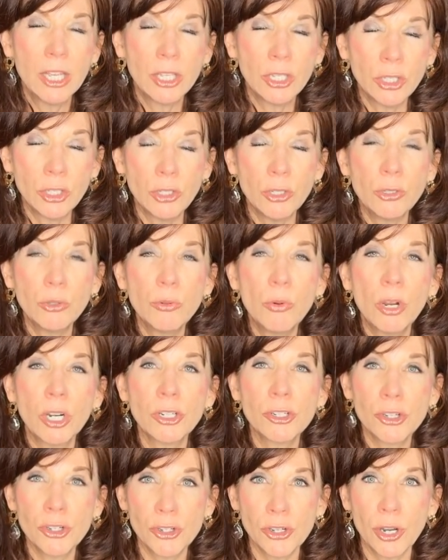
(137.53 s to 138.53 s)
you are
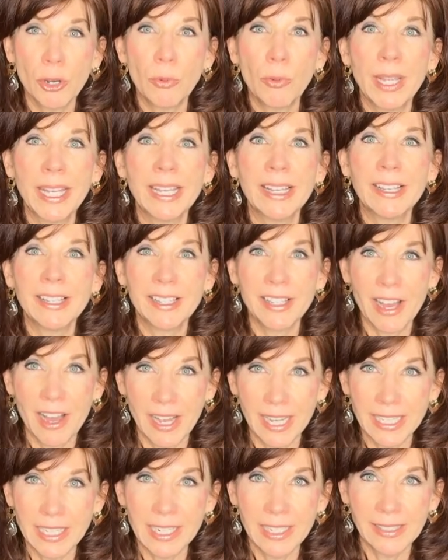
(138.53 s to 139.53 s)
showing
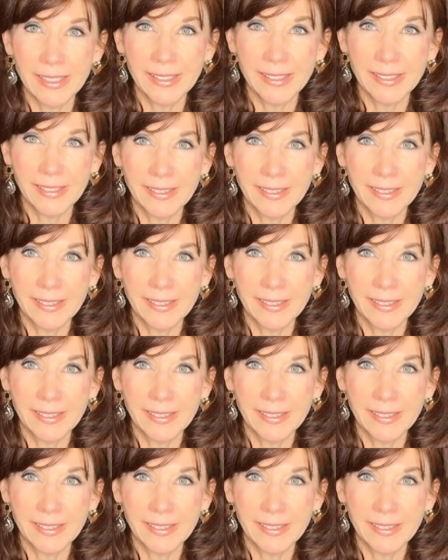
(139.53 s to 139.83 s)
kindness.